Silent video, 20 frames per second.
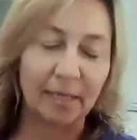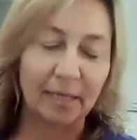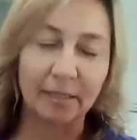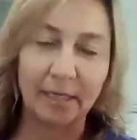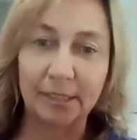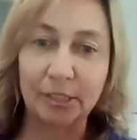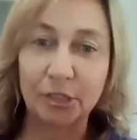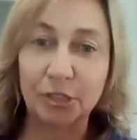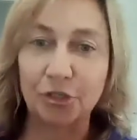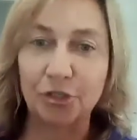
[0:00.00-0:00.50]
I
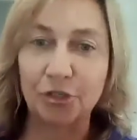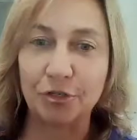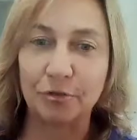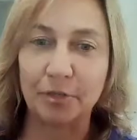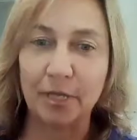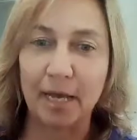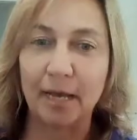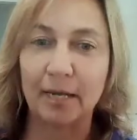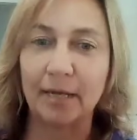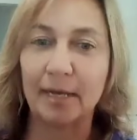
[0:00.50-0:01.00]
like to do
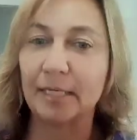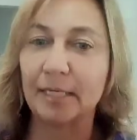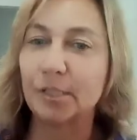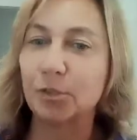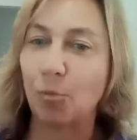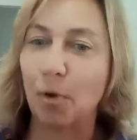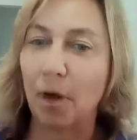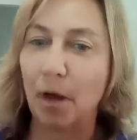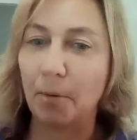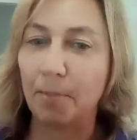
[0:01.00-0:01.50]
that
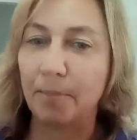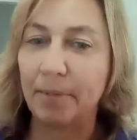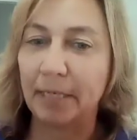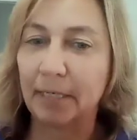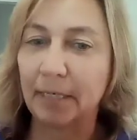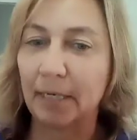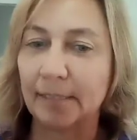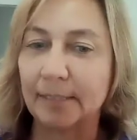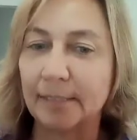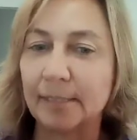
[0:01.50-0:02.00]
as well.
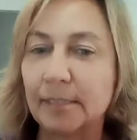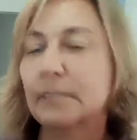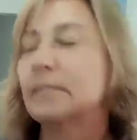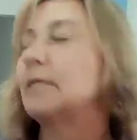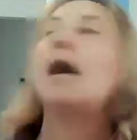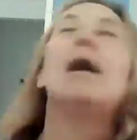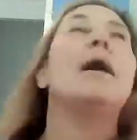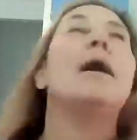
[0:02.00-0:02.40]
Because,